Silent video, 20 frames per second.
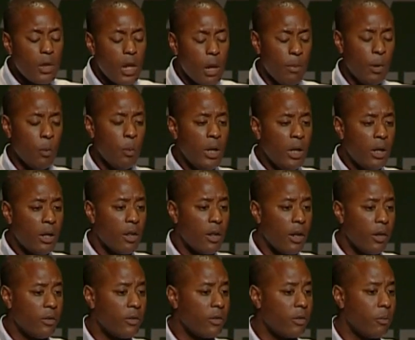we look at
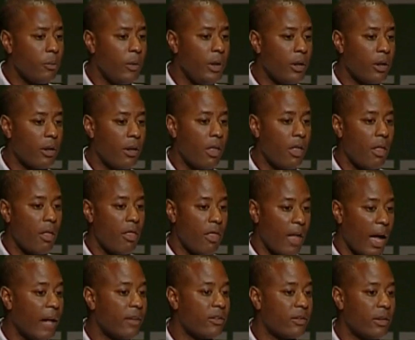
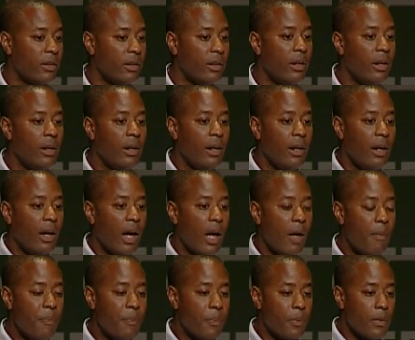that,
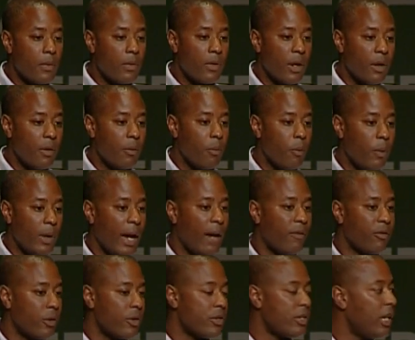and we
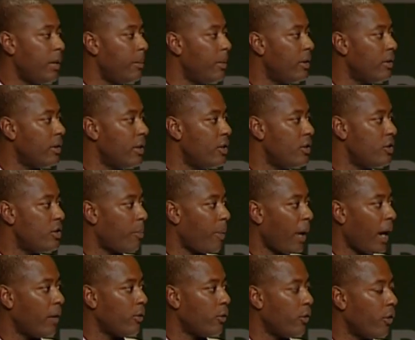have got a team in
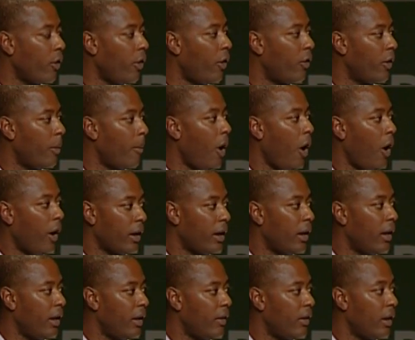Japan on the
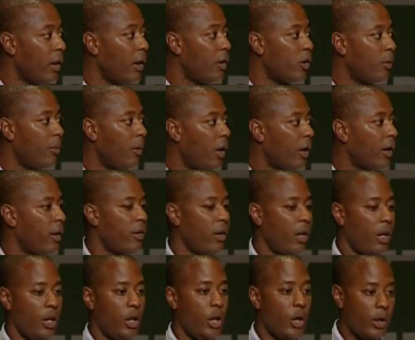market, in the local market, that
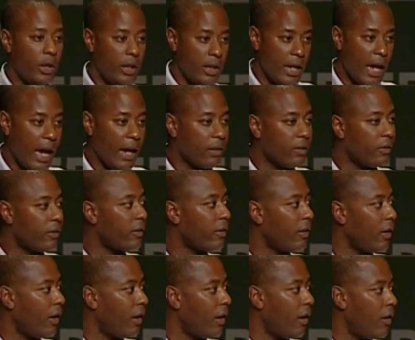are looking at
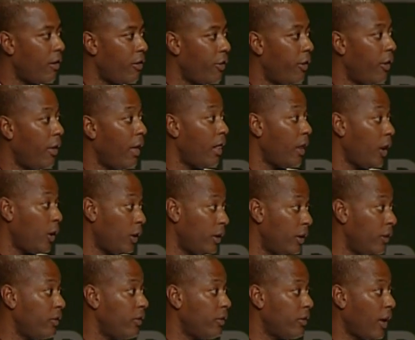local
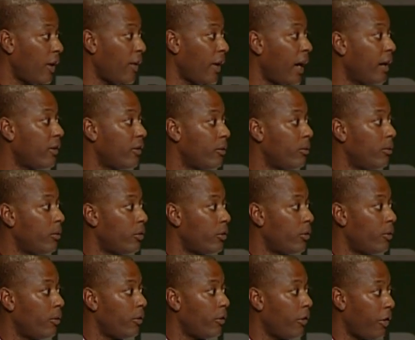issues like that
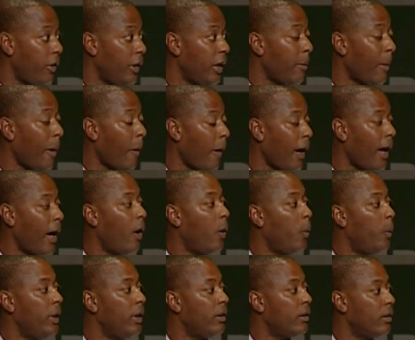to think about how
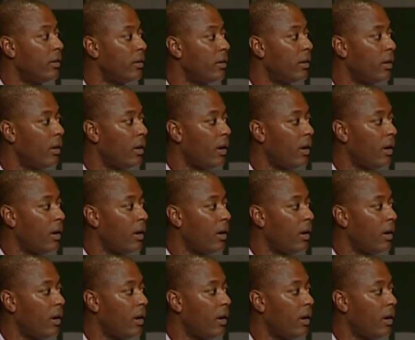we can